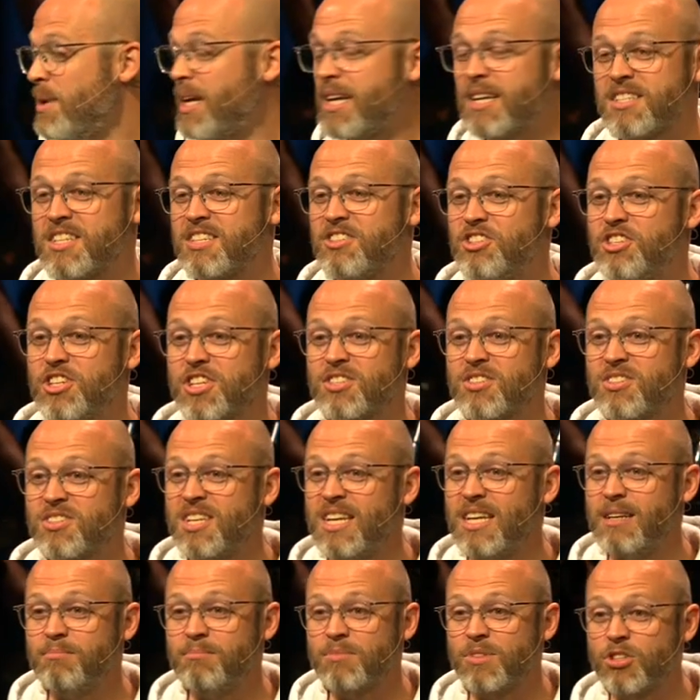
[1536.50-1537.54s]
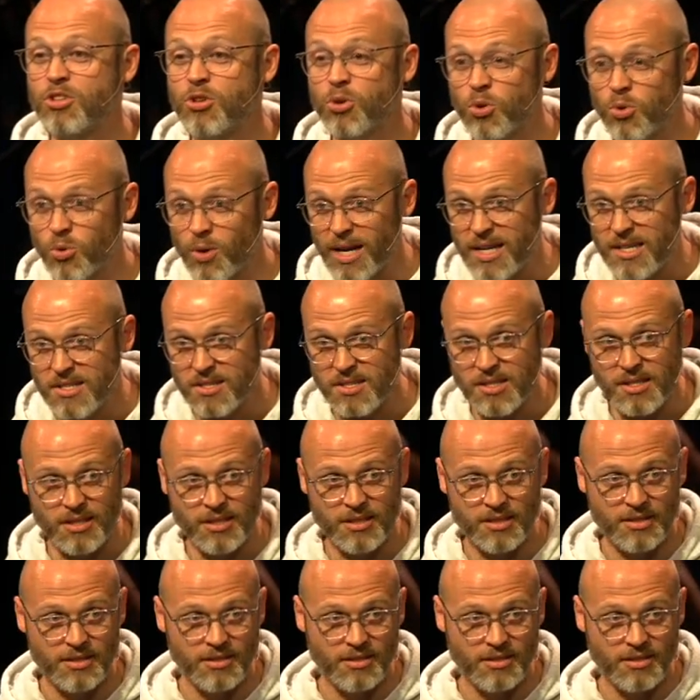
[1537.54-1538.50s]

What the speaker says: Because it just seemed crazy.